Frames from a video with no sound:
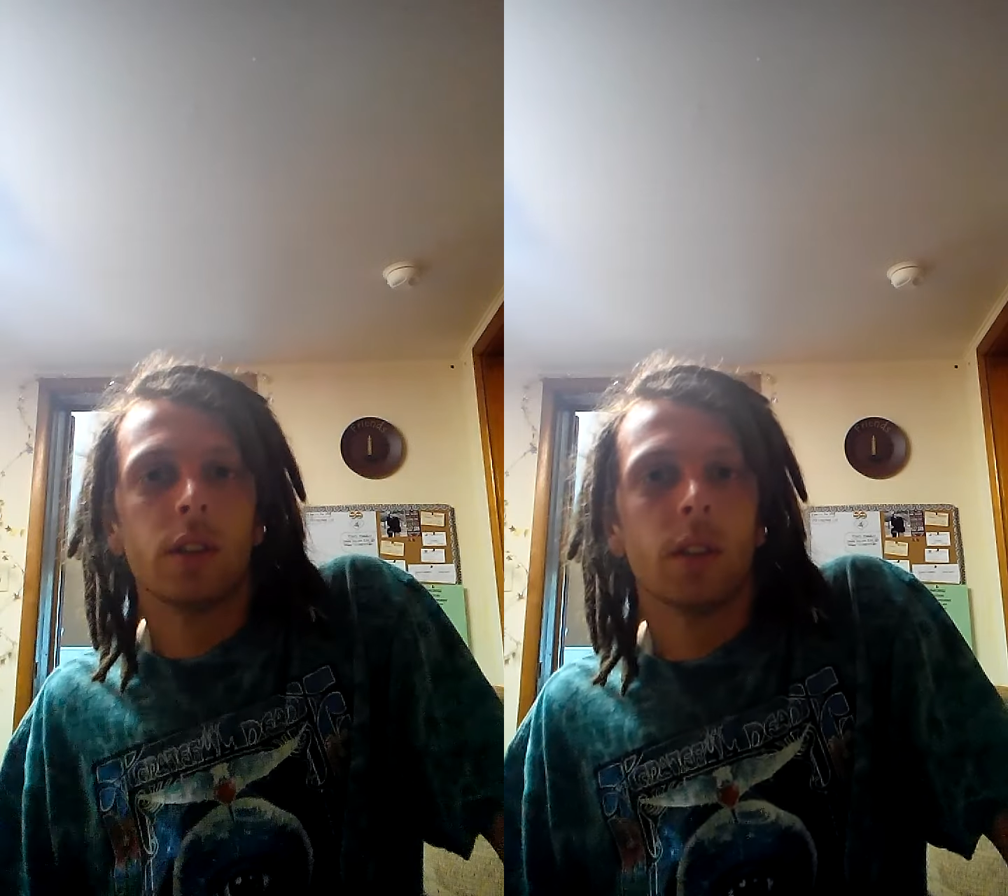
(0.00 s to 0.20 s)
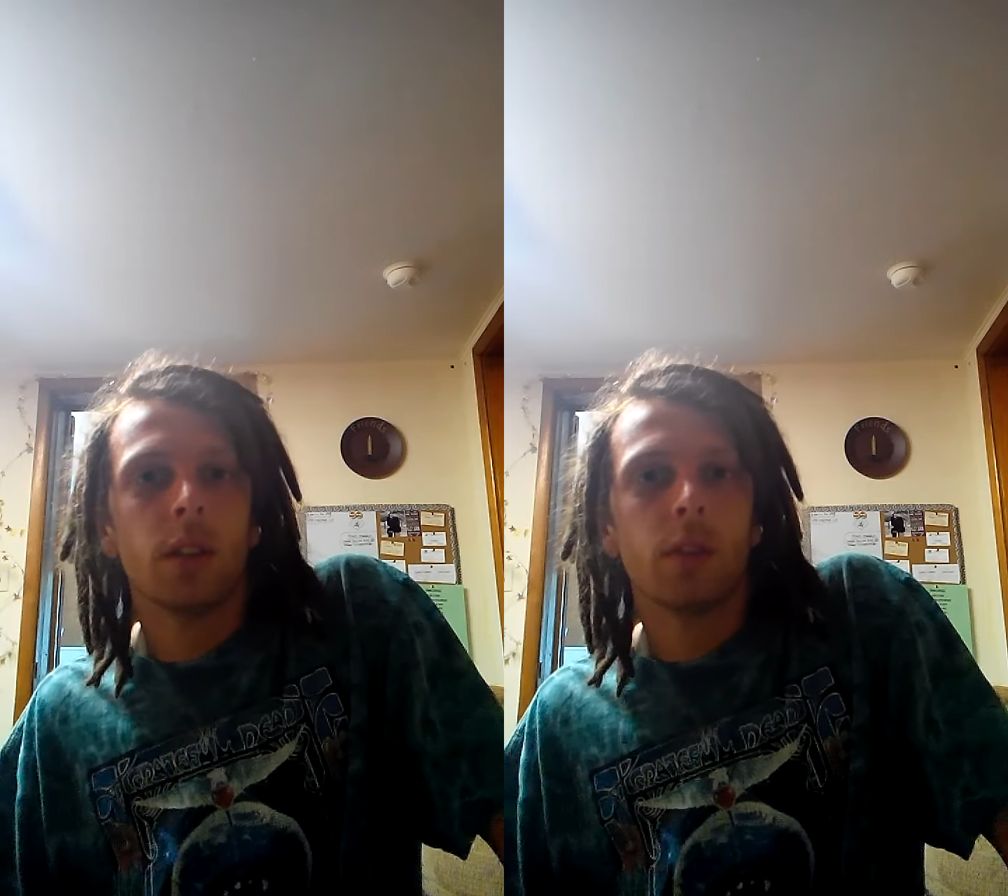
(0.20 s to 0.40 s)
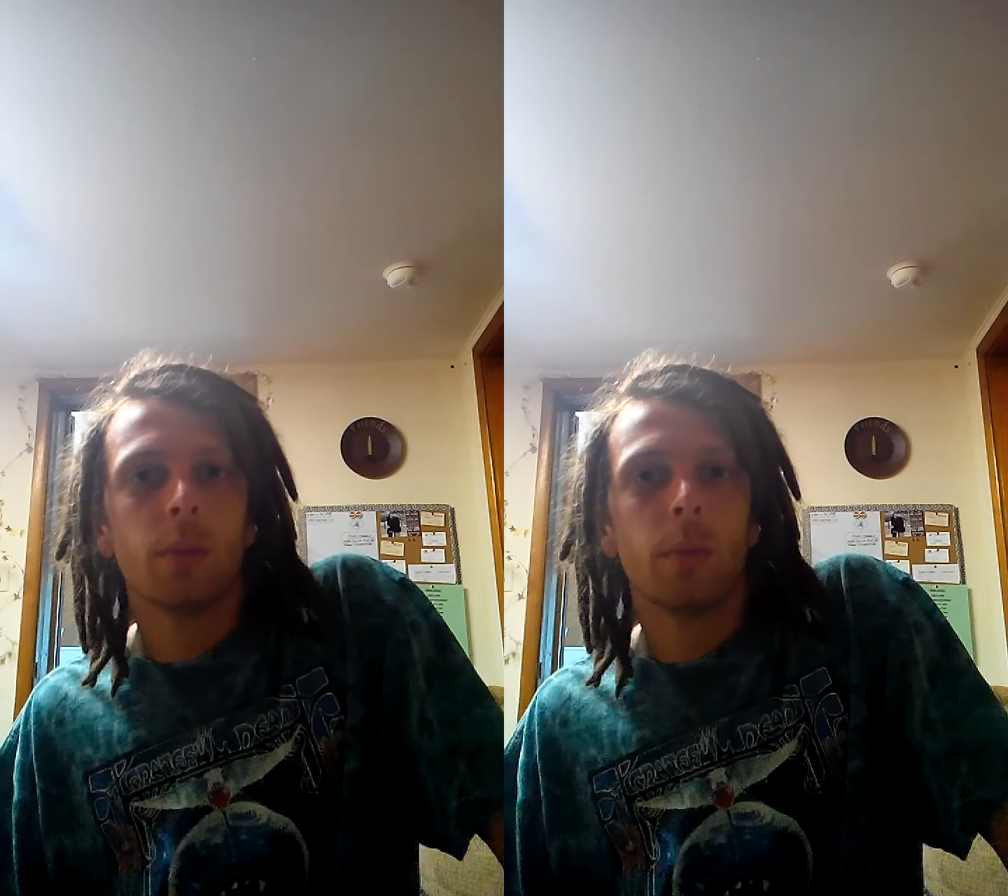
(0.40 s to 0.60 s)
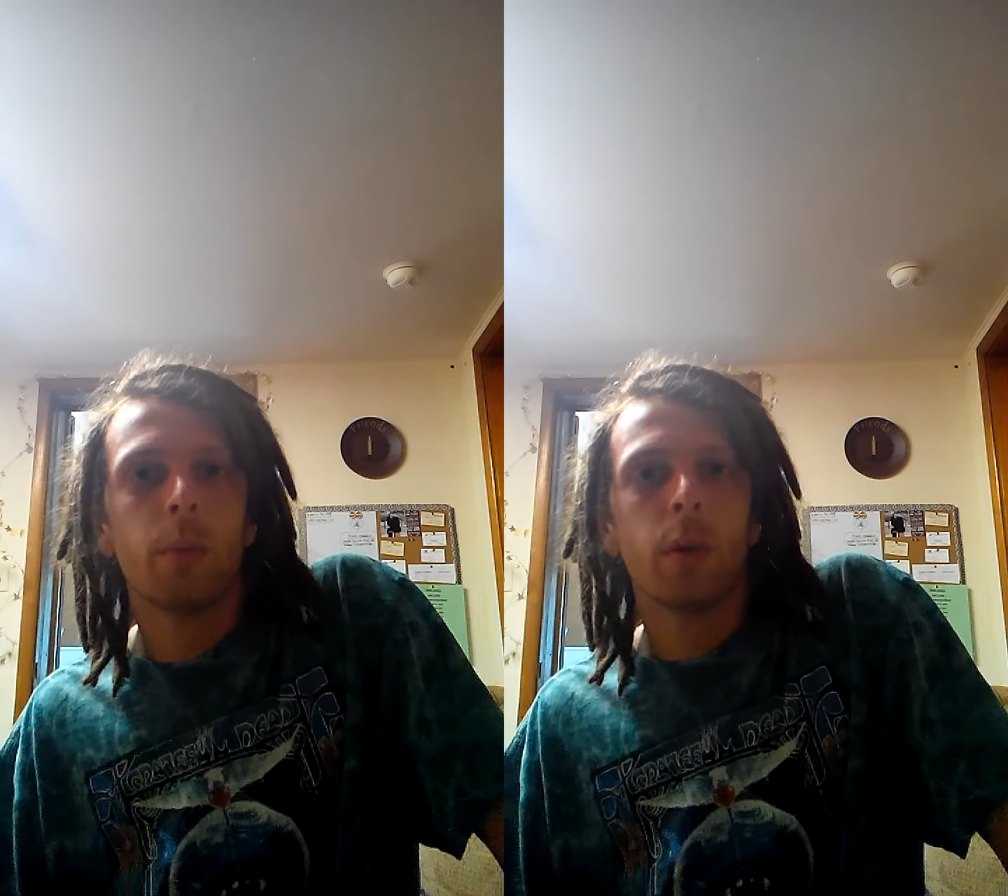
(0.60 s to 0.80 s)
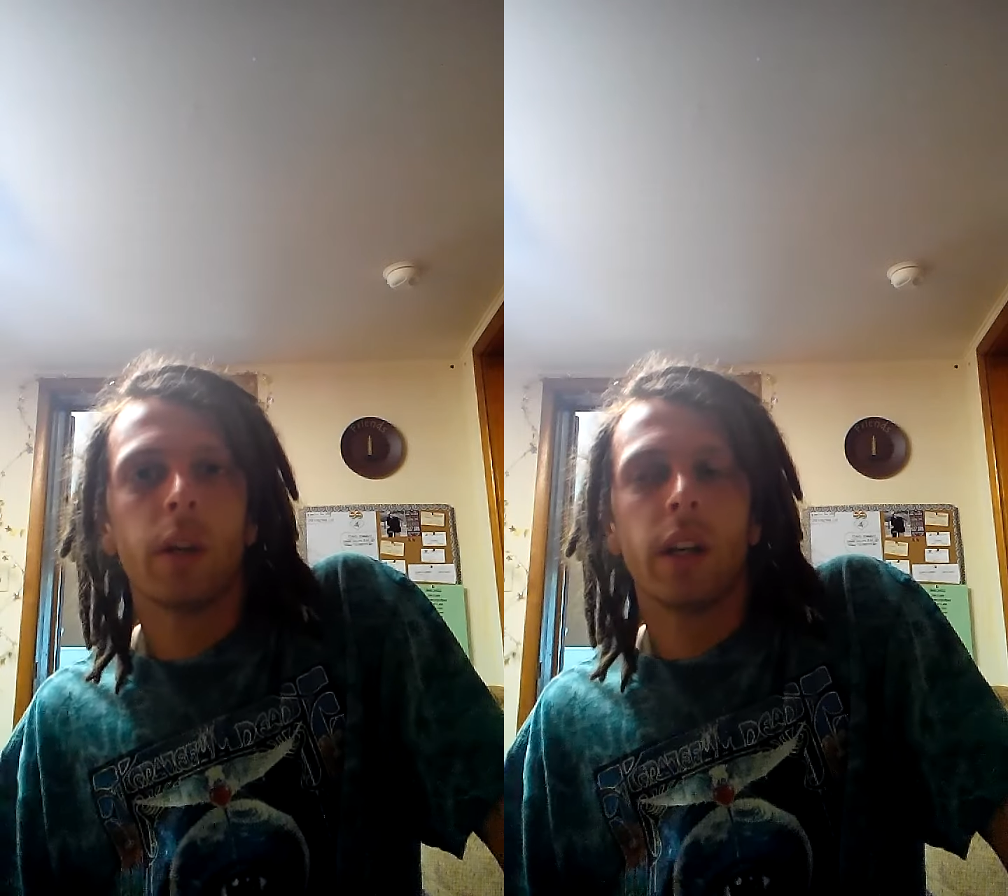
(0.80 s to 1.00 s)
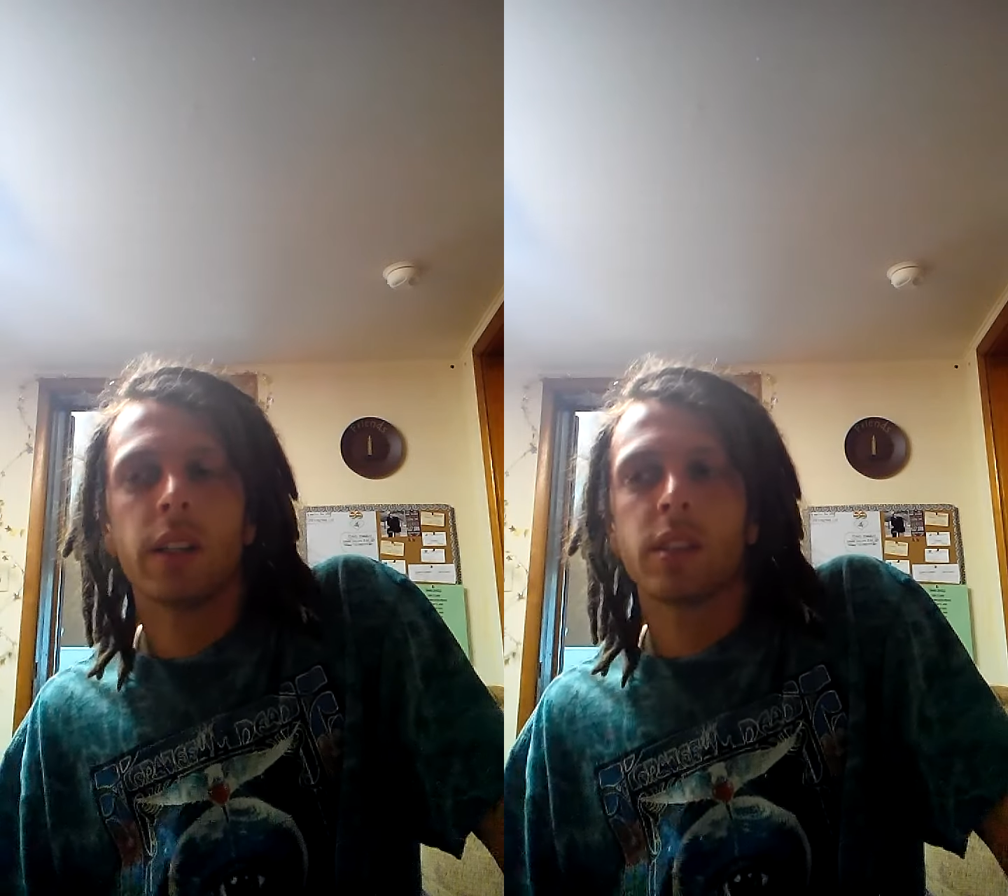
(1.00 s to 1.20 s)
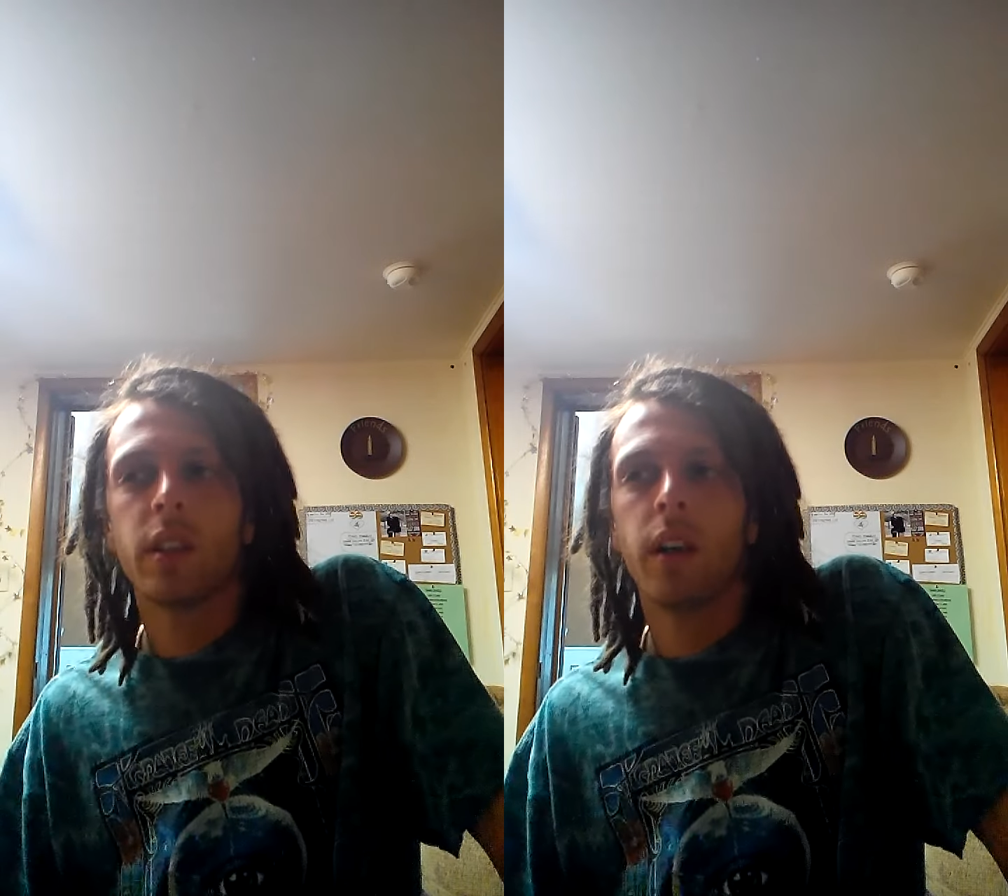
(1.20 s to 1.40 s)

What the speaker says: So it's pretty nice.